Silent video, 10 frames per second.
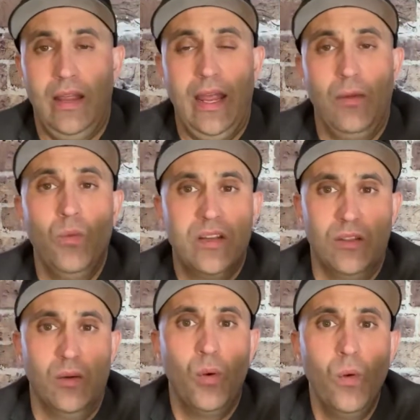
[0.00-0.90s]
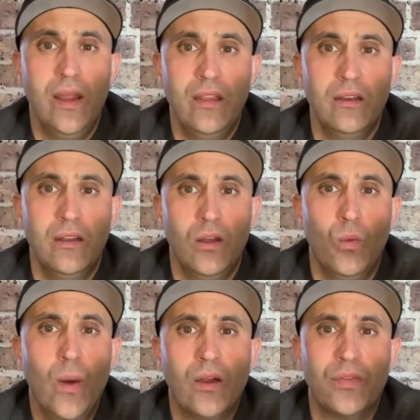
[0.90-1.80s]
It went to the point
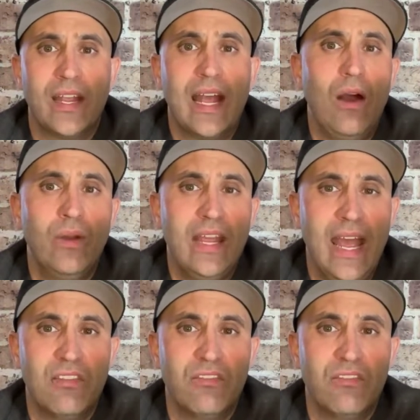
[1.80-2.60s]
where the county had